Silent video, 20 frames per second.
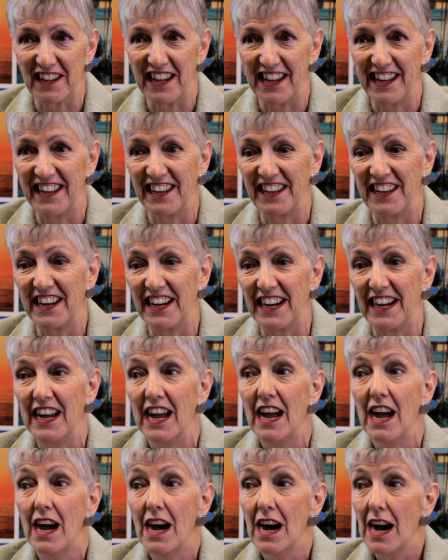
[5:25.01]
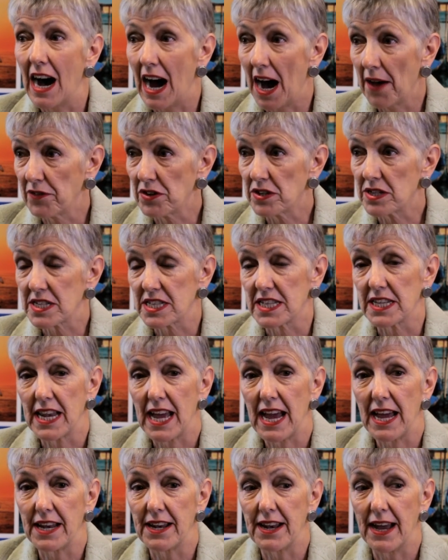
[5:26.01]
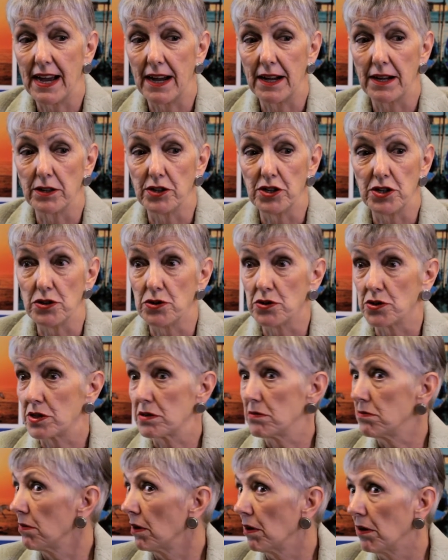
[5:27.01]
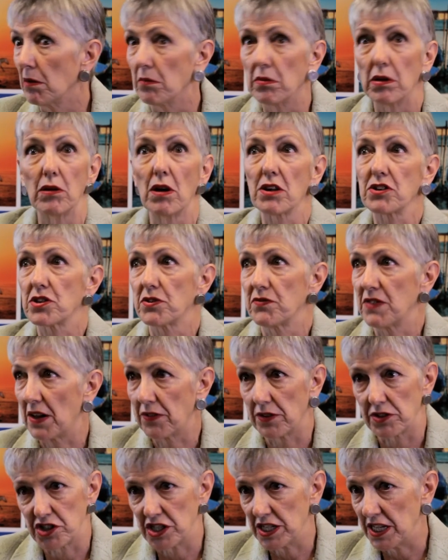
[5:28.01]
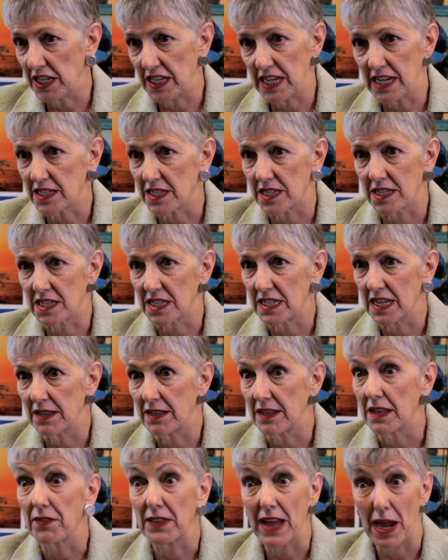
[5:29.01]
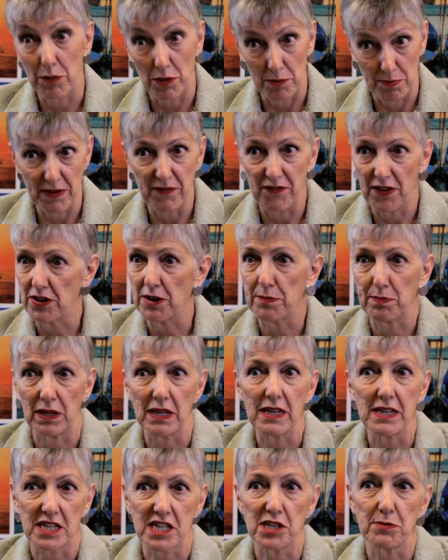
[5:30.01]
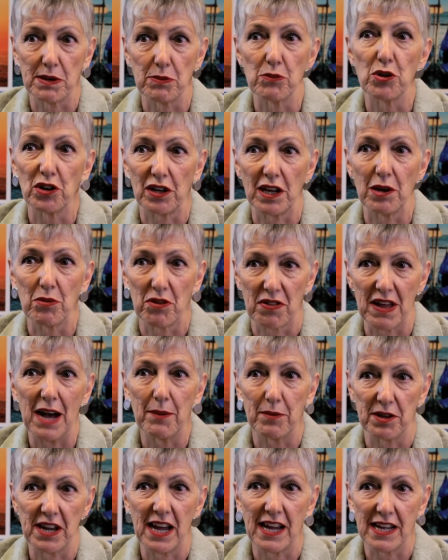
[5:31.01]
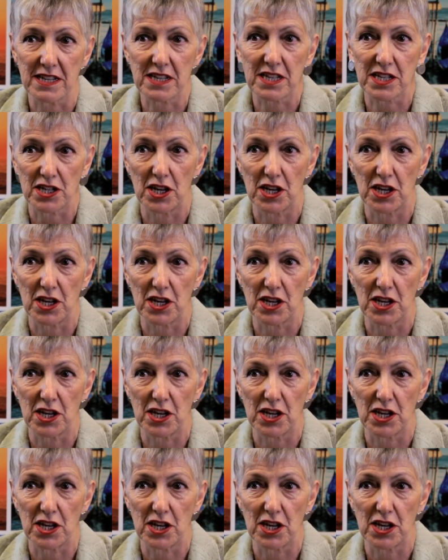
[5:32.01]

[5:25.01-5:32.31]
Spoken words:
And others that had used lots of other GDSs said that they would be very pleased to be working with Amadeus.